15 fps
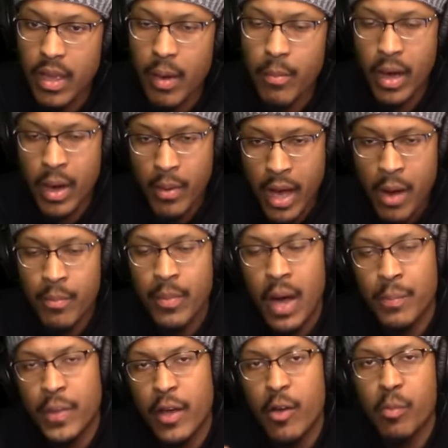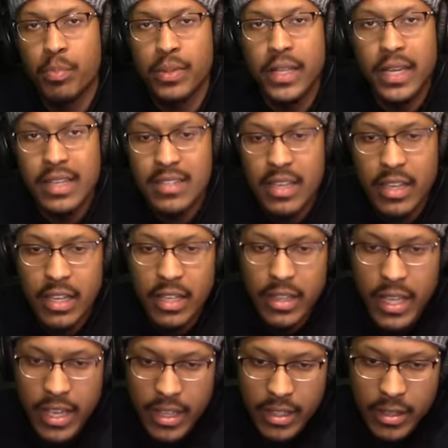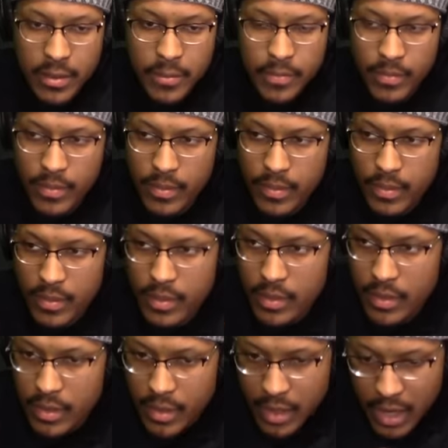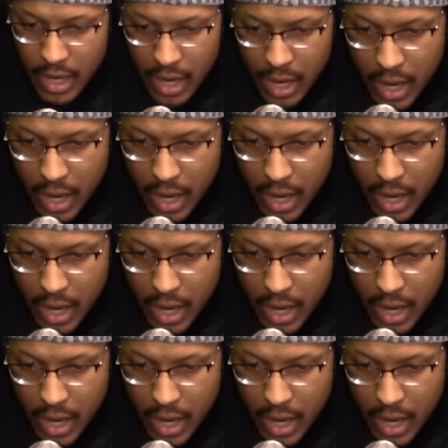I'm I'm I'm not gonna play as like a like. When are you going to get rid of this?